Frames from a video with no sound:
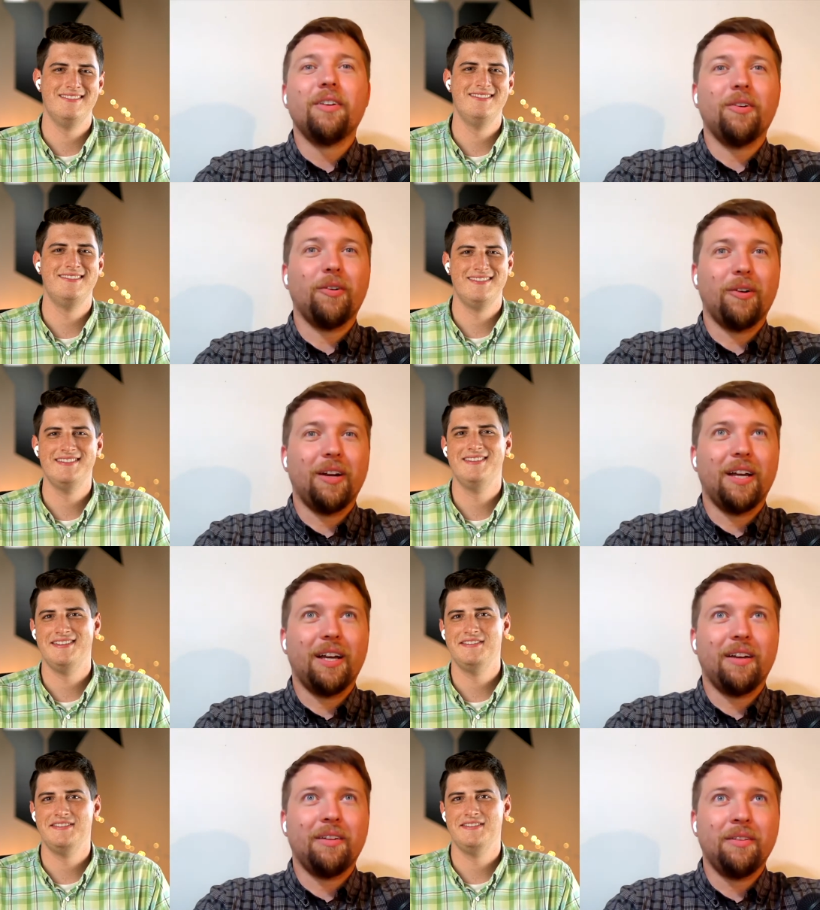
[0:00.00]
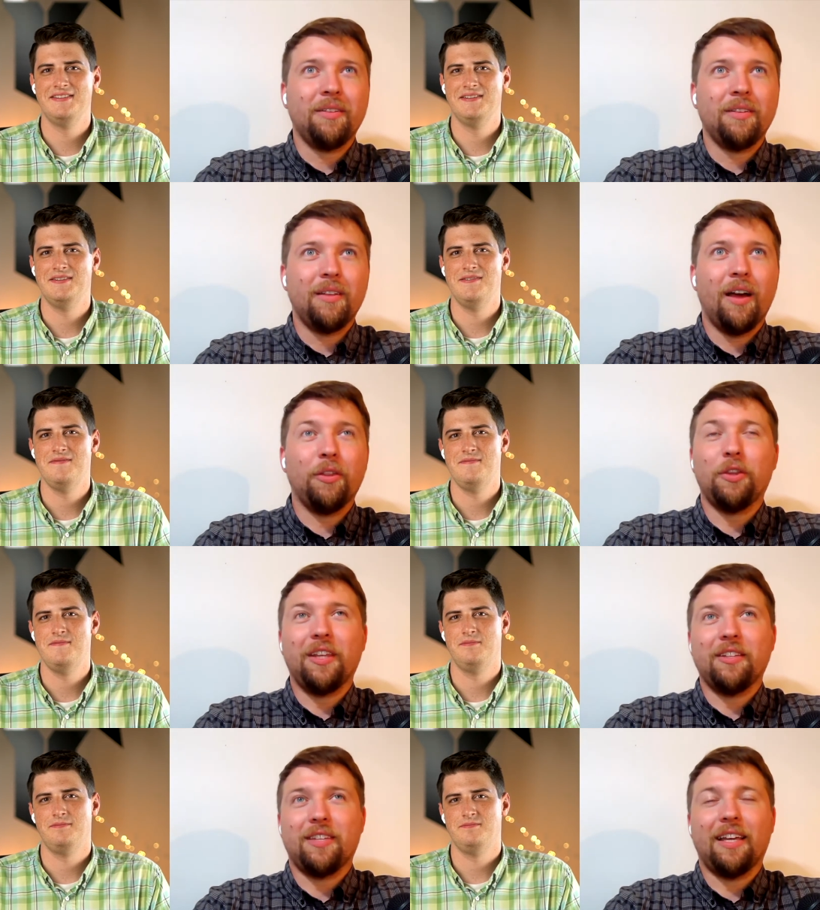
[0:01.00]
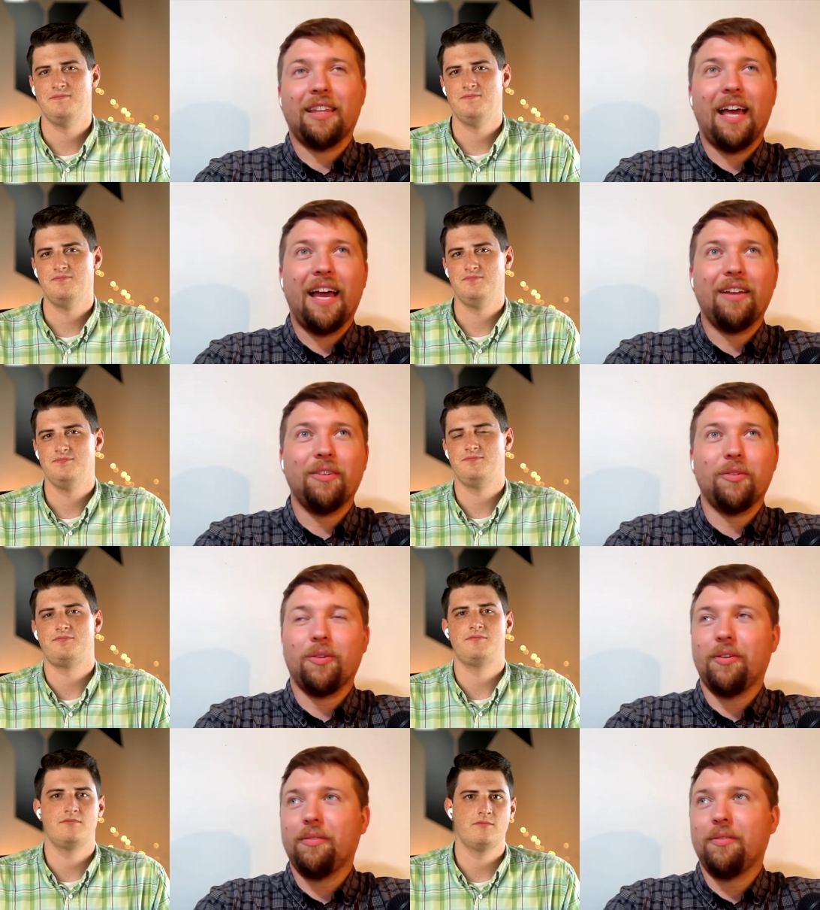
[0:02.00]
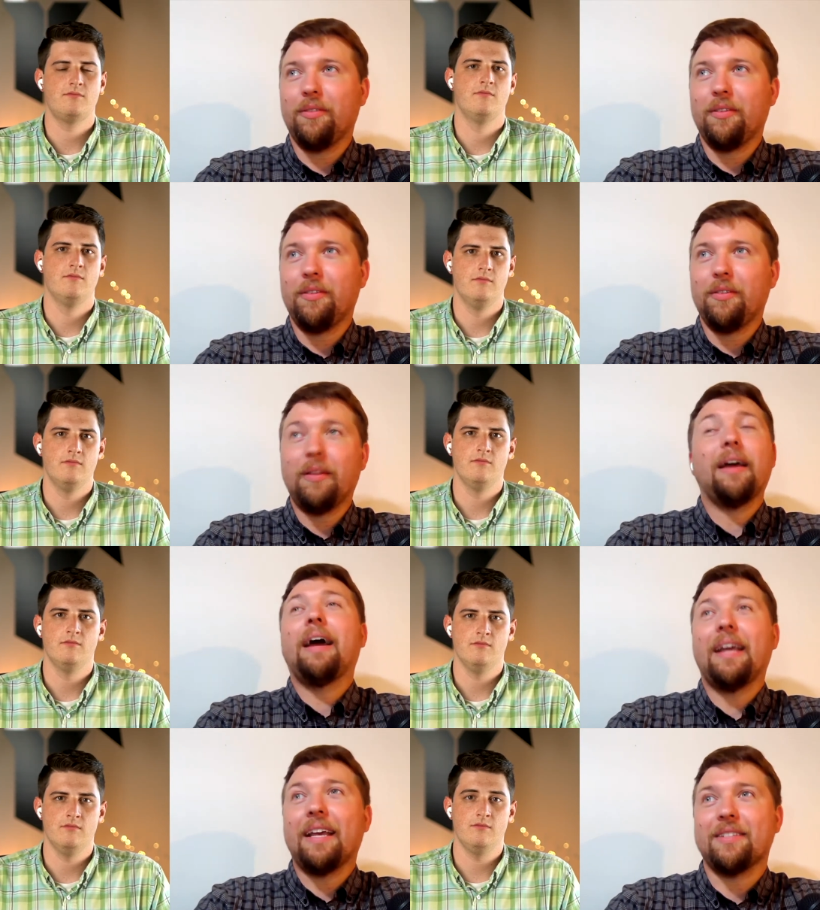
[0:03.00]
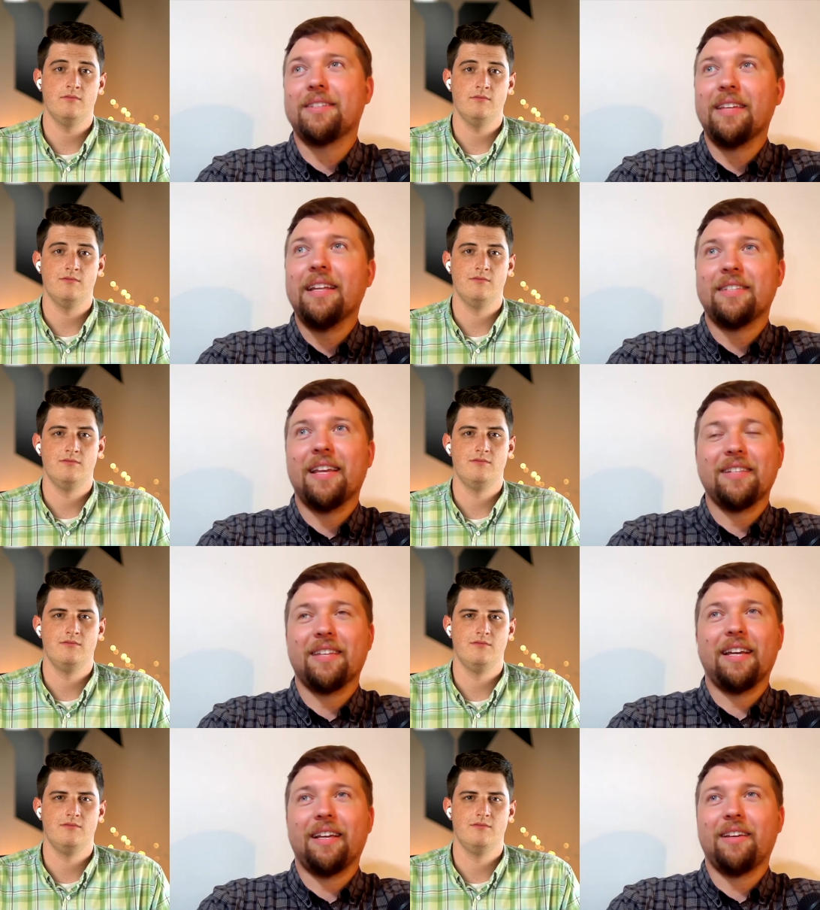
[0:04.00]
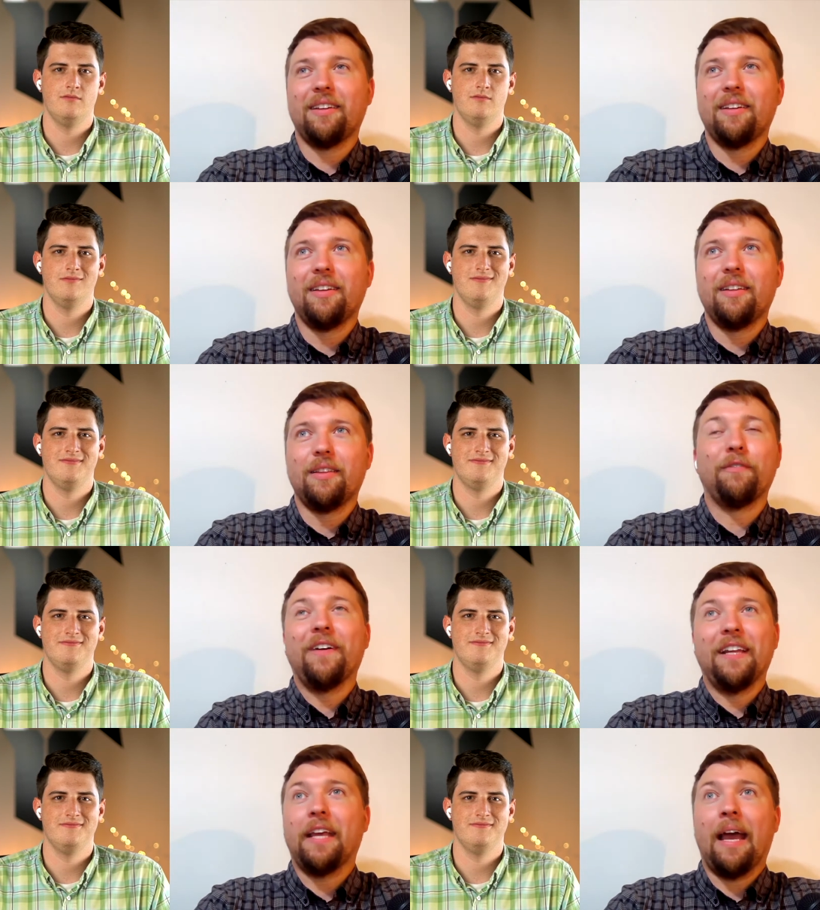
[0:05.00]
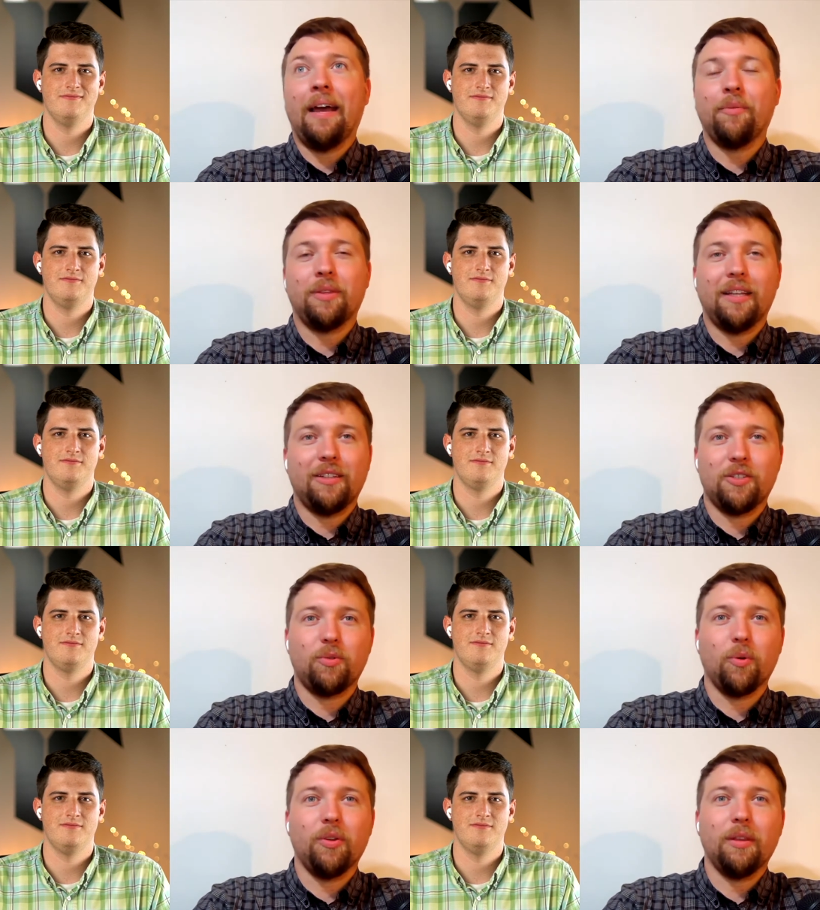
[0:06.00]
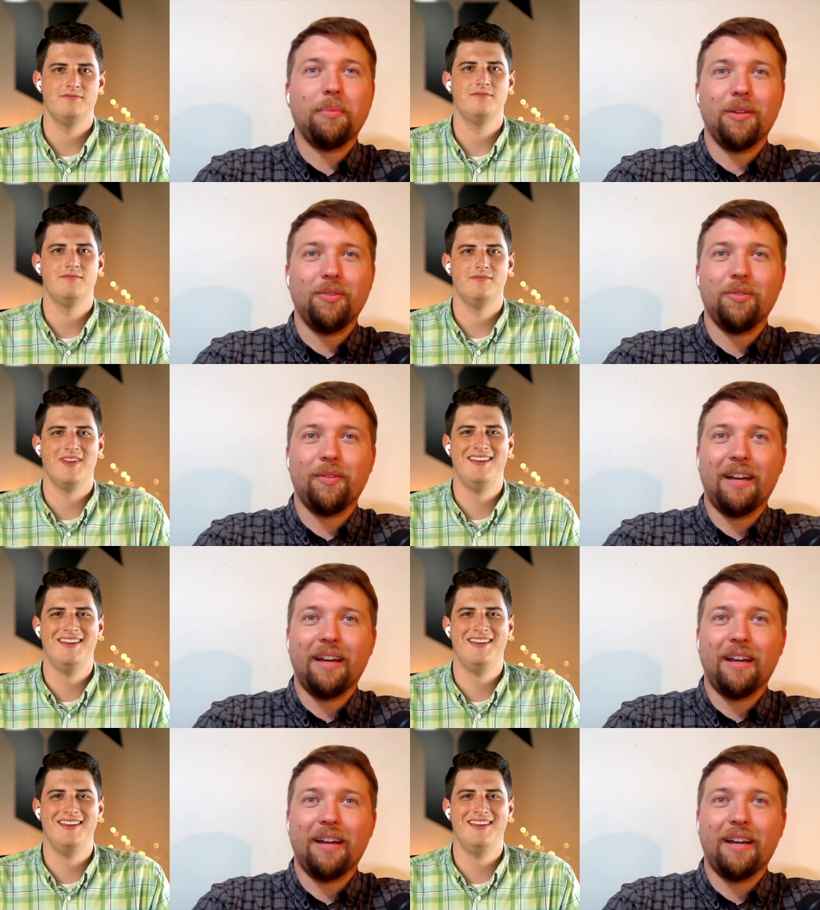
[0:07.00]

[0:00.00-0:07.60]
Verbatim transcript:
Speaker 1: Or uh, other things like that, or I guess in a sense like the funny gag with like the squirrel and the balloon, right?